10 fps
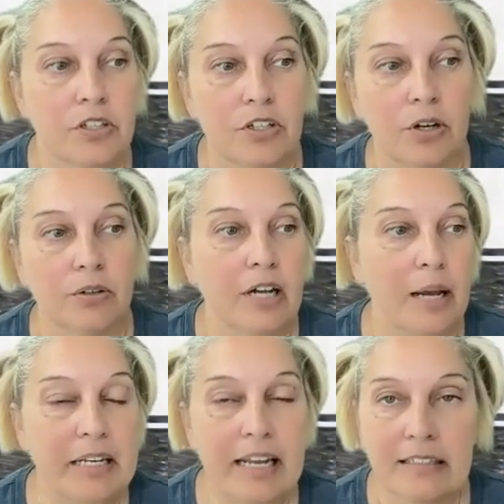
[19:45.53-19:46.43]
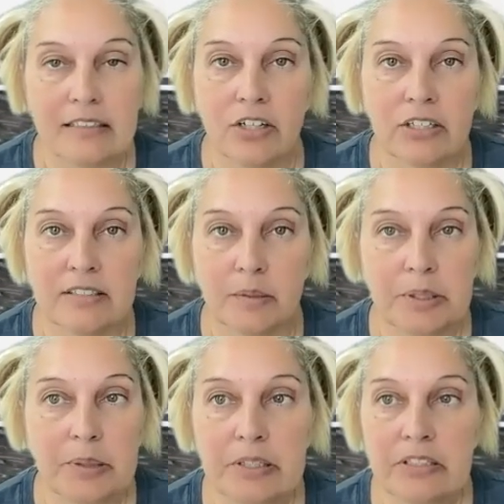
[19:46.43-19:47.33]
you know, I mean, Actaeon is a
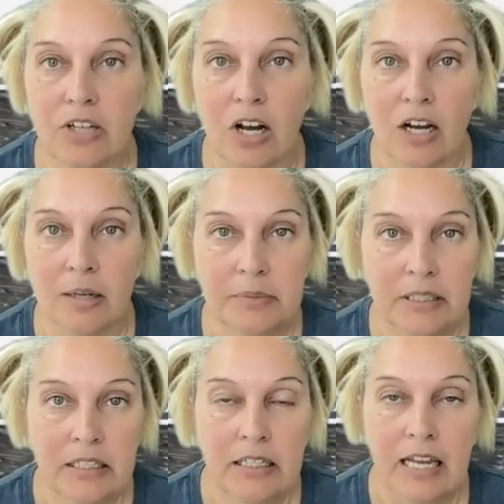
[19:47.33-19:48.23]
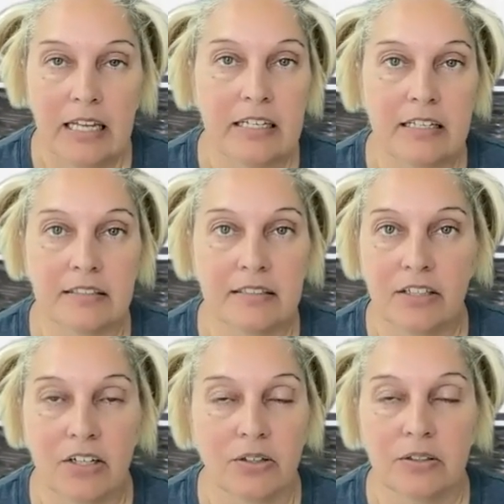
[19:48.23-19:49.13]
peeping Tom, and he's,
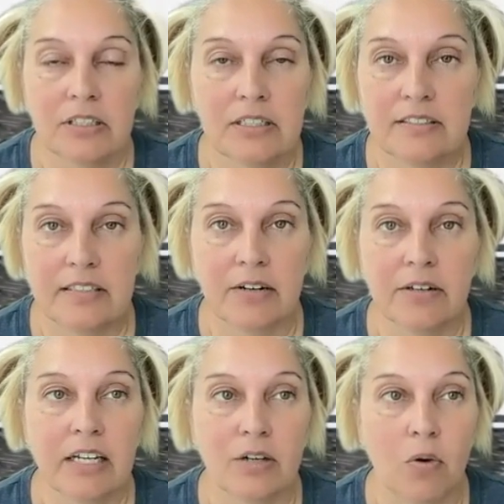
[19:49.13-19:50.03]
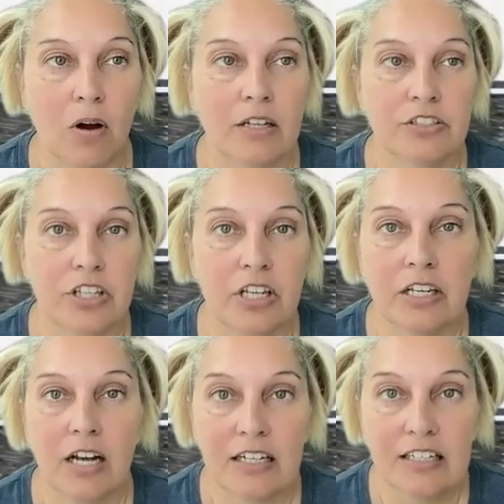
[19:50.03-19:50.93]
you know, staring and
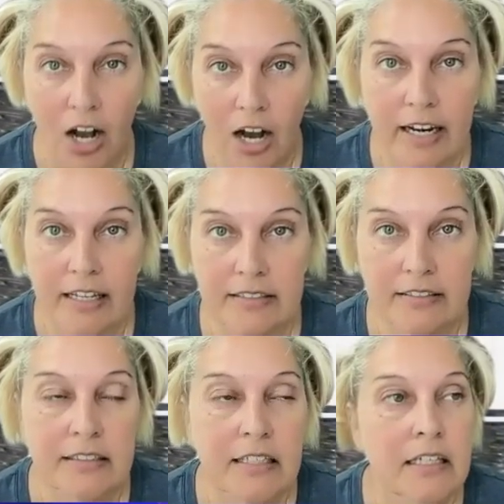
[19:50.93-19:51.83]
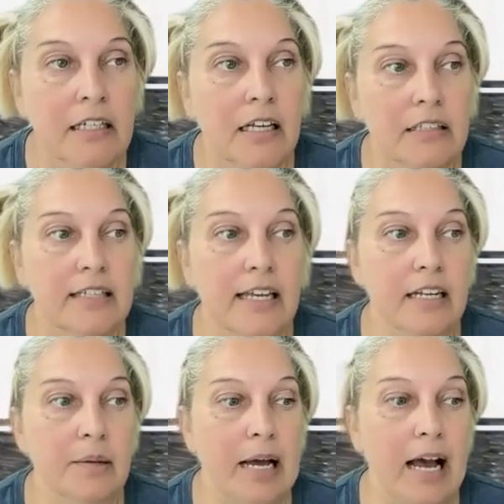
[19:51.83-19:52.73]
watching a goddess
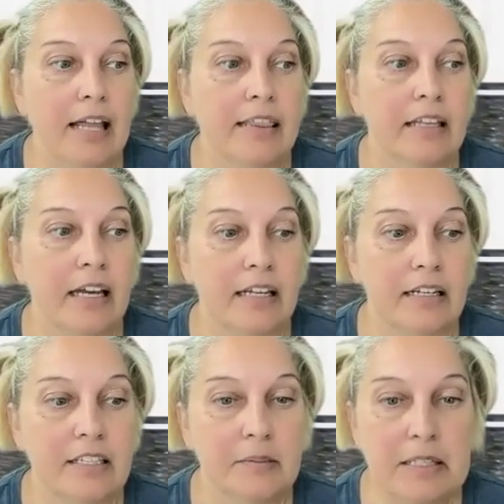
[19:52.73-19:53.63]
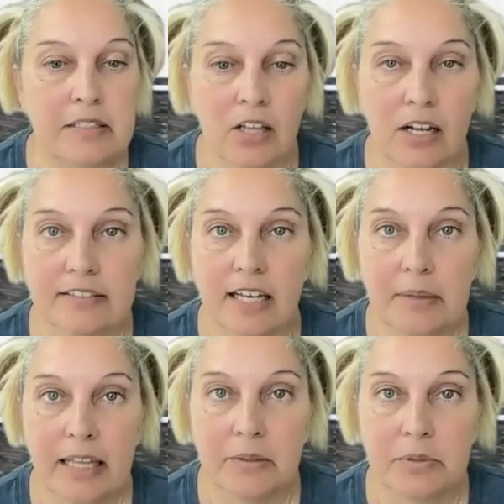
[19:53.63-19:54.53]
taking a bath, and he spends a lot of time
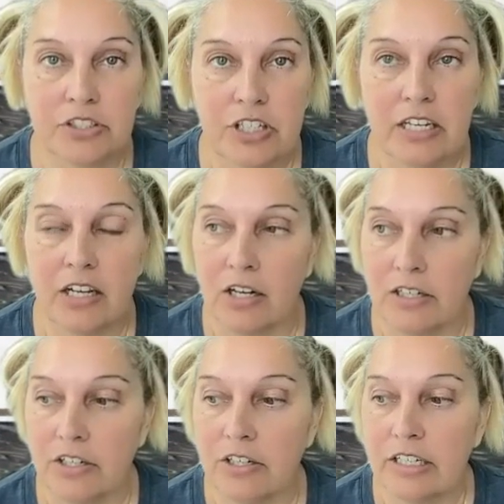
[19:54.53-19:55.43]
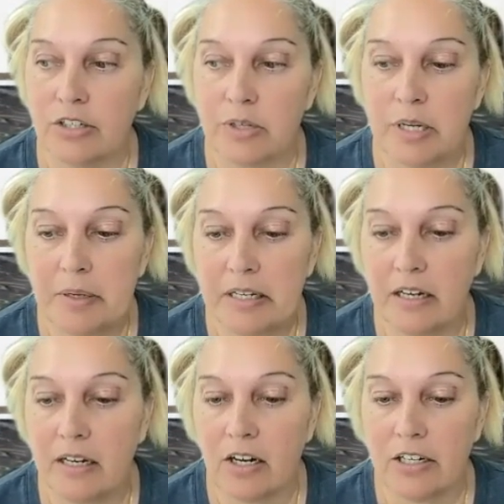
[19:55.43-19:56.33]
languishing on her and creeping
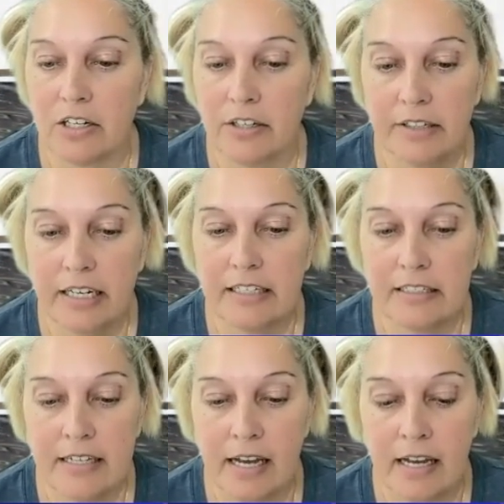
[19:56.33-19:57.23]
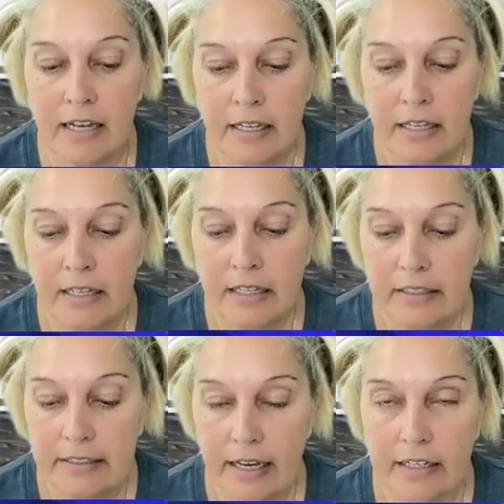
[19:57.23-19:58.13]
on her. And
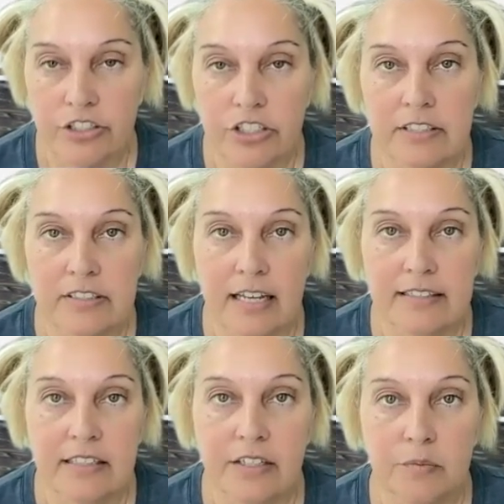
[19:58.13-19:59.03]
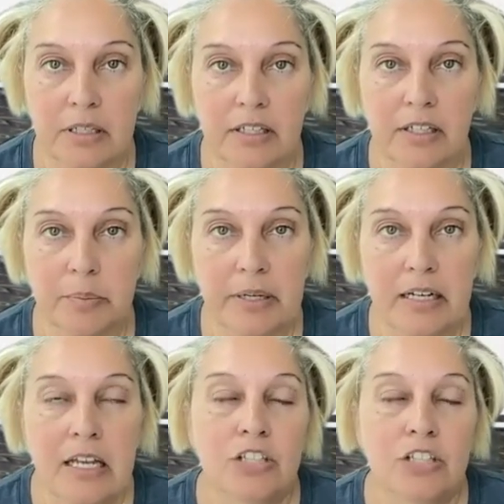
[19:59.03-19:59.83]
yeah, she decides to give him a little bit.